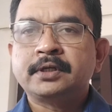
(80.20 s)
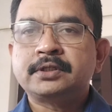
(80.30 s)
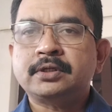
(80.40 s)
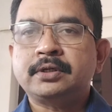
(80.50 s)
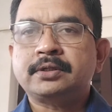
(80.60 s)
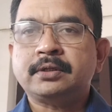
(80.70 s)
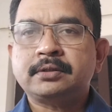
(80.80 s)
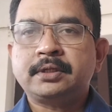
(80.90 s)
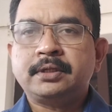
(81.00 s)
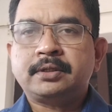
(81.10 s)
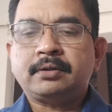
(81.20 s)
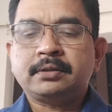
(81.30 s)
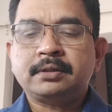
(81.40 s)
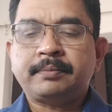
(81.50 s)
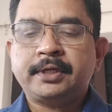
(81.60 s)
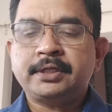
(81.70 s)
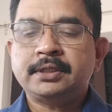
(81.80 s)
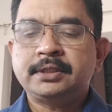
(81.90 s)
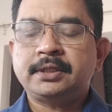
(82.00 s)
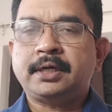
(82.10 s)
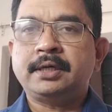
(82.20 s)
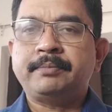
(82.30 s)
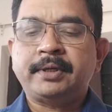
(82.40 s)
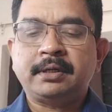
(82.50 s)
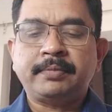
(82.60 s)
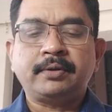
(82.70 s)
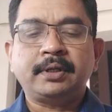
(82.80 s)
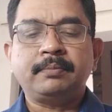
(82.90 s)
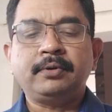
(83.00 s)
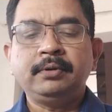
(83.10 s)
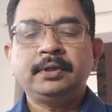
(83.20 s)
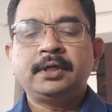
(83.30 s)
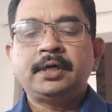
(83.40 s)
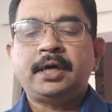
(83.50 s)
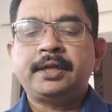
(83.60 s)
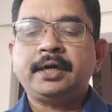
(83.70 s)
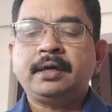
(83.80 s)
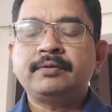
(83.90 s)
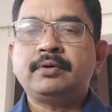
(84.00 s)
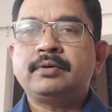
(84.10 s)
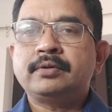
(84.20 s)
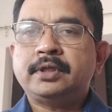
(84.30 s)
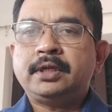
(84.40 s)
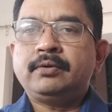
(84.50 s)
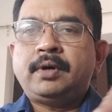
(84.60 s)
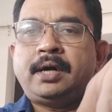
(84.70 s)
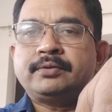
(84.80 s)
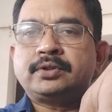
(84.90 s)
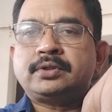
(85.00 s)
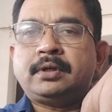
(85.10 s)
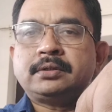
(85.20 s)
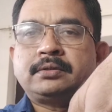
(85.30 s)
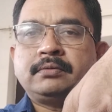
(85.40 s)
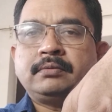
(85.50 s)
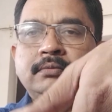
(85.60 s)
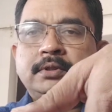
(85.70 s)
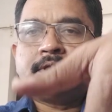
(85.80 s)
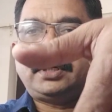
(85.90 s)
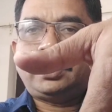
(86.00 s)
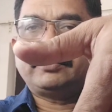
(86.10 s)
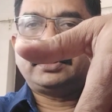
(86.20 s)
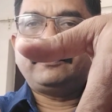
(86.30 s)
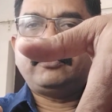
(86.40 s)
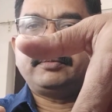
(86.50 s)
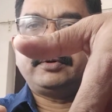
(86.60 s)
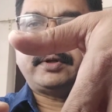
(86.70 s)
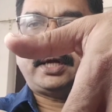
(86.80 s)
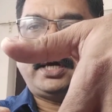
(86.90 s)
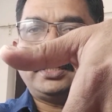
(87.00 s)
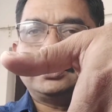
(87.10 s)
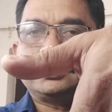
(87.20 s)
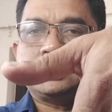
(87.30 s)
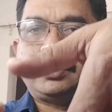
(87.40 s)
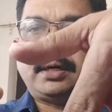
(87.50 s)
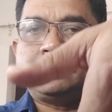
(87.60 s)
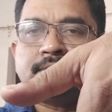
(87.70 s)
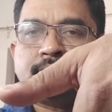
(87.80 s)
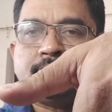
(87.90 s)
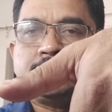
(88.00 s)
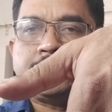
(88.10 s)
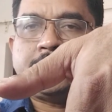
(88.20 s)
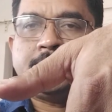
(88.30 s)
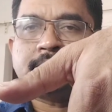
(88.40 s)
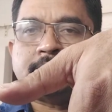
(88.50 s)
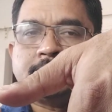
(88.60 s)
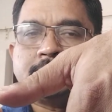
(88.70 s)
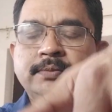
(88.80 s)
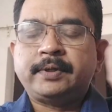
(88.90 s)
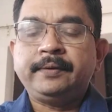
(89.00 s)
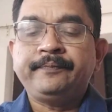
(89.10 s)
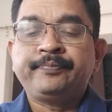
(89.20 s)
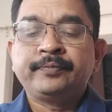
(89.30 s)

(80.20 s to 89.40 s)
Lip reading: So talk to the patient. I am bare below elbow, and I have no. Then you have to inform your hands. So you have to show your hands like this way,